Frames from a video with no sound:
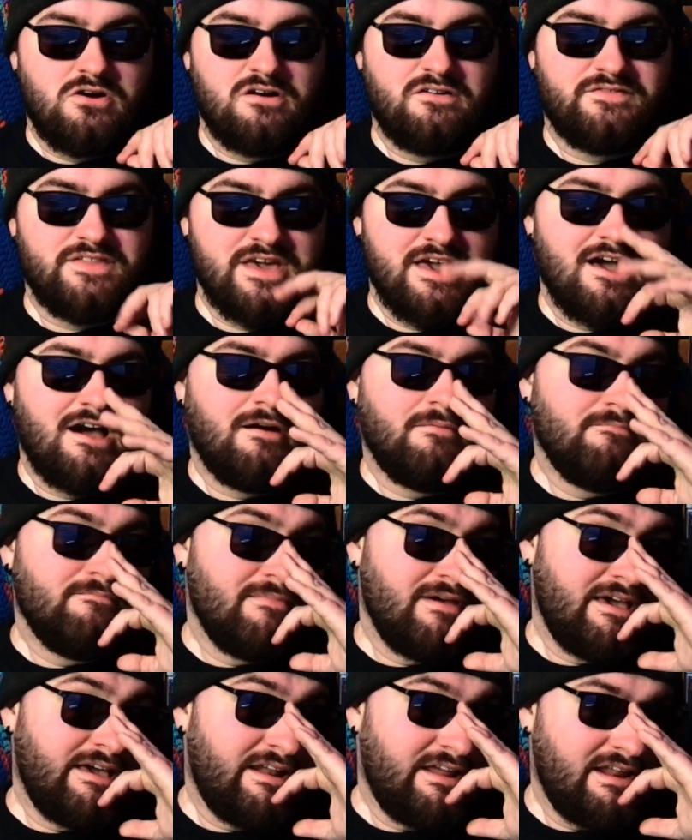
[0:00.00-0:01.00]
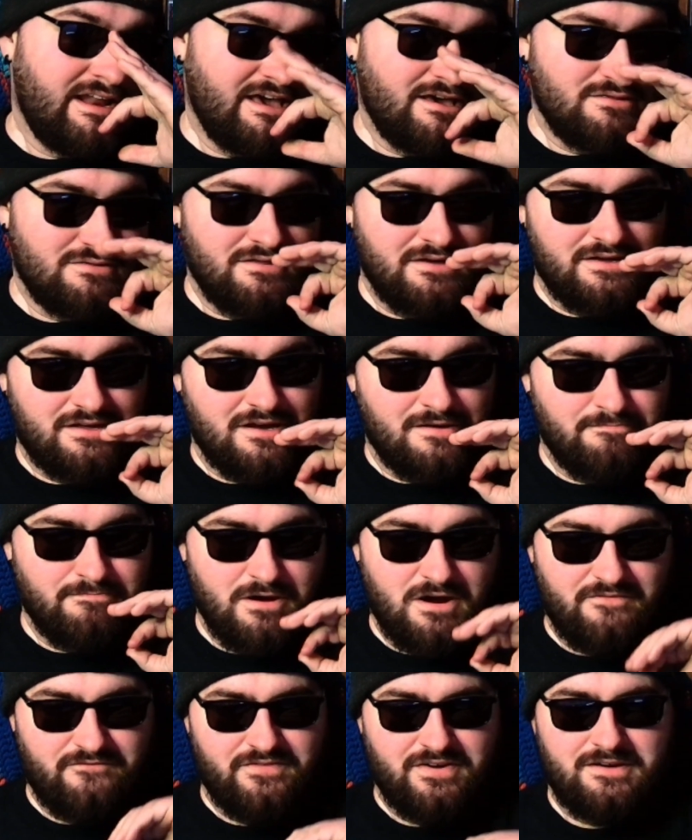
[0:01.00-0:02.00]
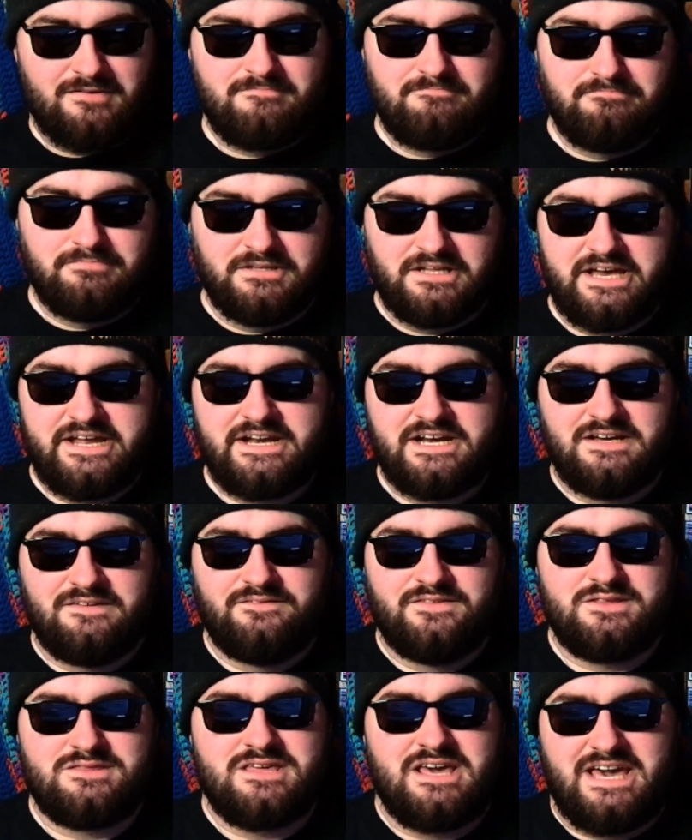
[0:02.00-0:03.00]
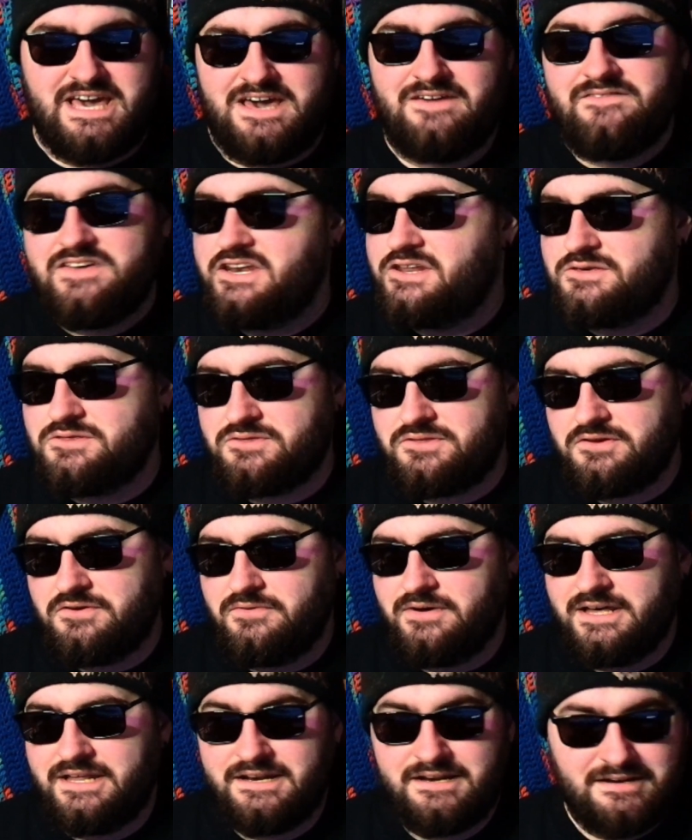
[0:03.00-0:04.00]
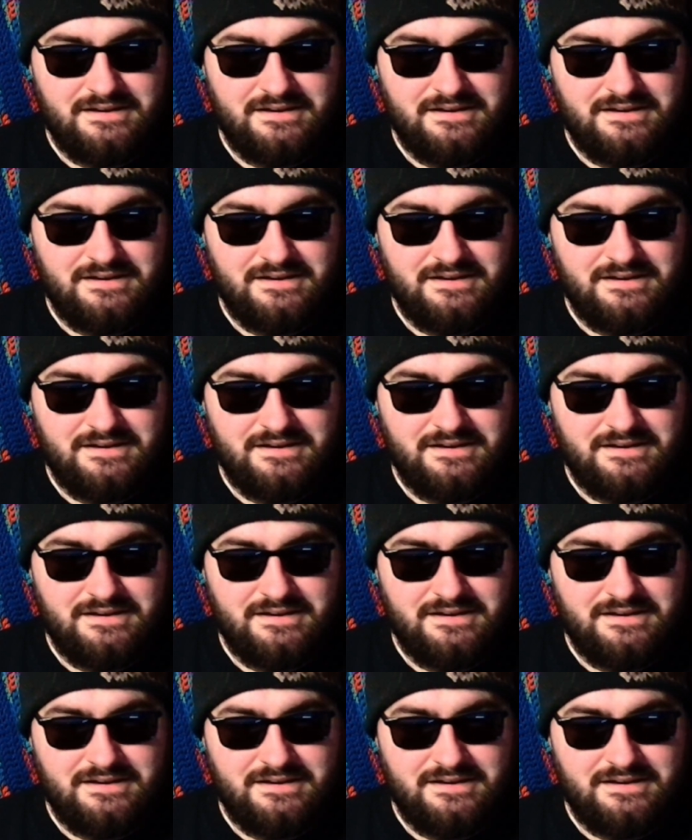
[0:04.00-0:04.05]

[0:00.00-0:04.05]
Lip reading: the album, and it has like a perfect blend of this heaviness to it.